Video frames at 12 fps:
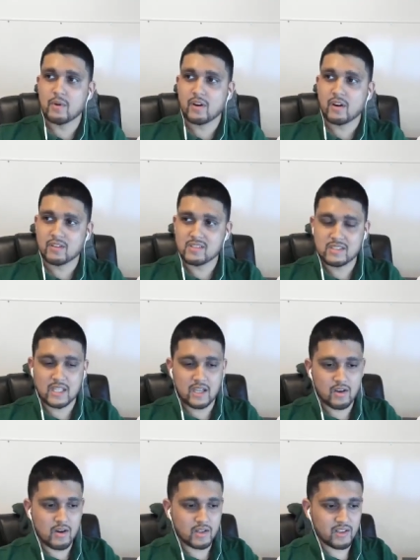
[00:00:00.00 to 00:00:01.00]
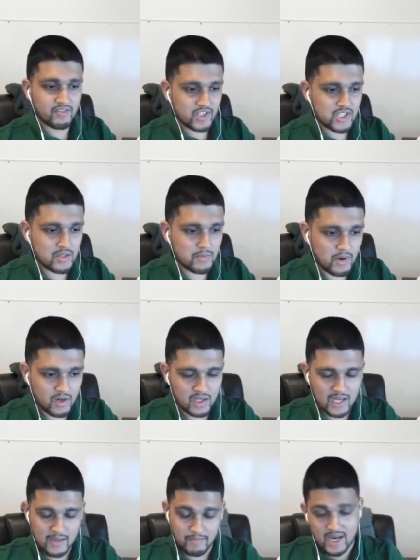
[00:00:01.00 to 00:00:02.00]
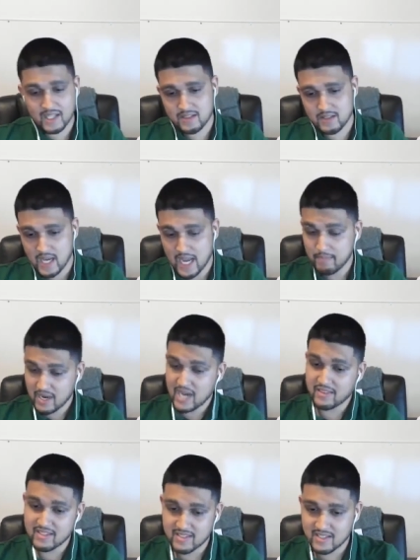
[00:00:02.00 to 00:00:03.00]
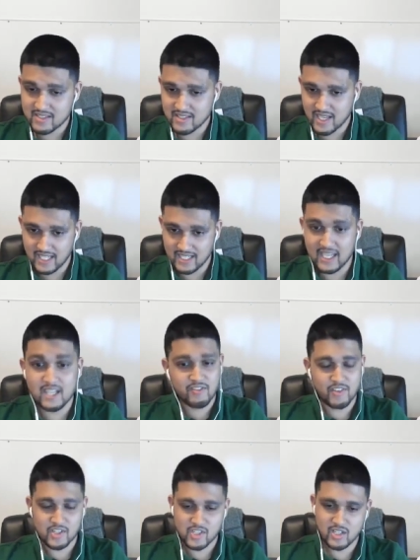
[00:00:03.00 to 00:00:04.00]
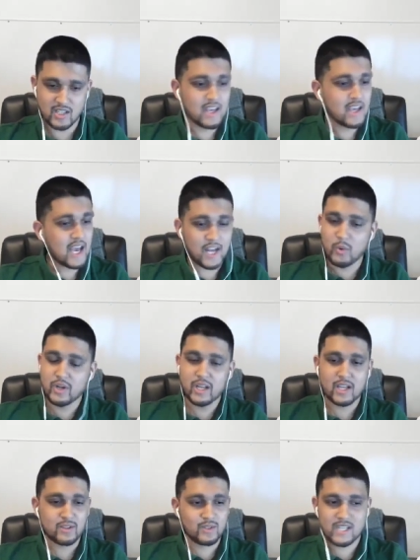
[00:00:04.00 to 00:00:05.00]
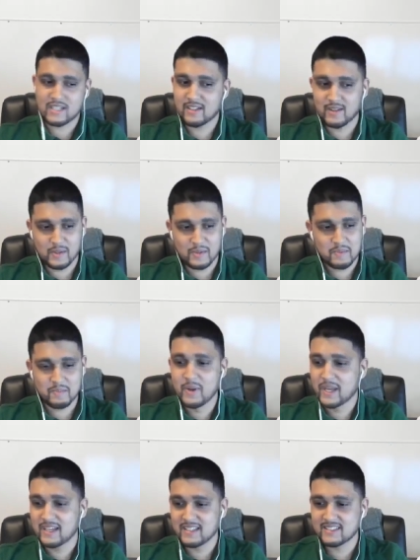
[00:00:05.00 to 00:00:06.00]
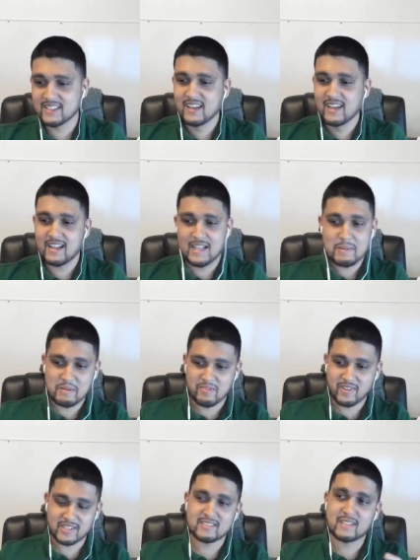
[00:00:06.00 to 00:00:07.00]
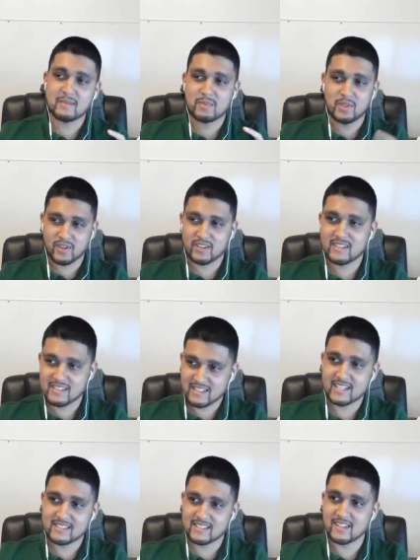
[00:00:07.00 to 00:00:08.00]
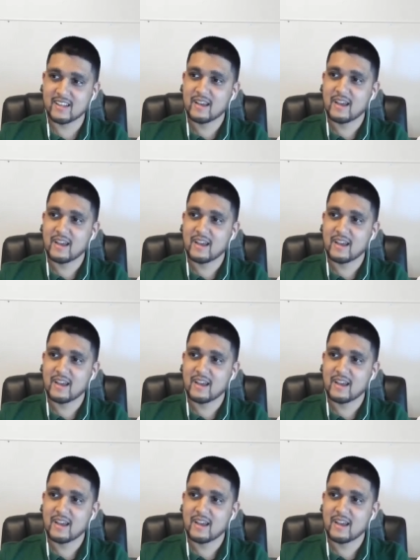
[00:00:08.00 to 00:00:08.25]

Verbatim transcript: market, there's a thing called efficient market hypothesis and inefficient. I don't want to get too technical because a lot of people fell asleep during this lesson.